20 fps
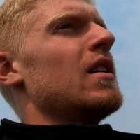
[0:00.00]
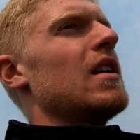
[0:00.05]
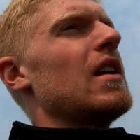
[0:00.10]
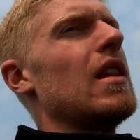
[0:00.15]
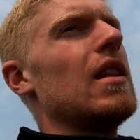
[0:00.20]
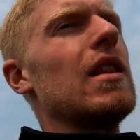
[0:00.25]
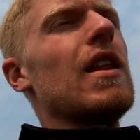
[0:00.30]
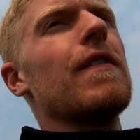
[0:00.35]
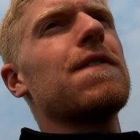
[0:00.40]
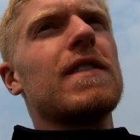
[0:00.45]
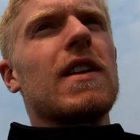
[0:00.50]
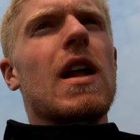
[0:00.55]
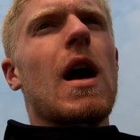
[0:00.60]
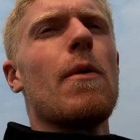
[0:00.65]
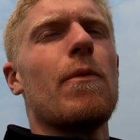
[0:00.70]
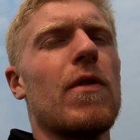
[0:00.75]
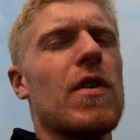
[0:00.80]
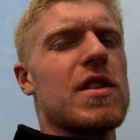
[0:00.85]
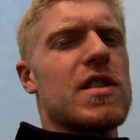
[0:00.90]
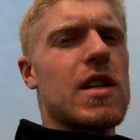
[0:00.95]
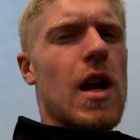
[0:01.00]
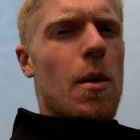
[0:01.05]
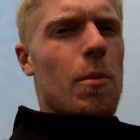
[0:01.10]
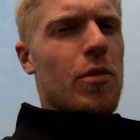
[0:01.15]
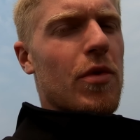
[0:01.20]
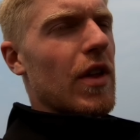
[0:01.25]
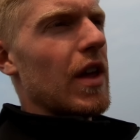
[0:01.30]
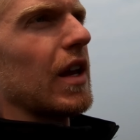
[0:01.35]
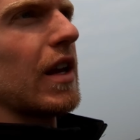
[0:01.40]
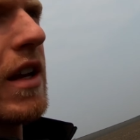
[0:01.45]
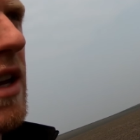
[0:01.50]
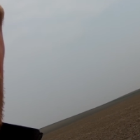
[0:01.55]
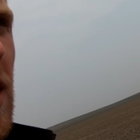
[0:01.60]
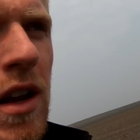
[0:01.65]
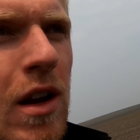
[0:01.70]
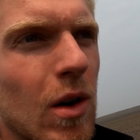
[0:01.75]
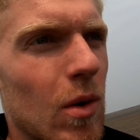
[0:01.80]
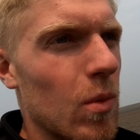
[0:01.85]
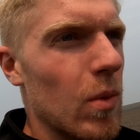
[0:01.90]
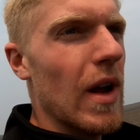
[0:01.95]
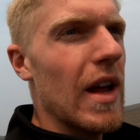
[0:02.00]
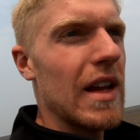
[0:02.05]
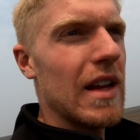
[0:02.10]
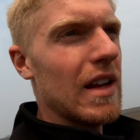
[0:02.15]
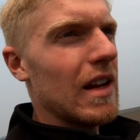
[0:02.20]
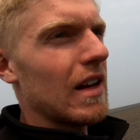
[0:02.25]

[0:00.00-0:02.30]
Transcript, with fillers: and lifted up for something right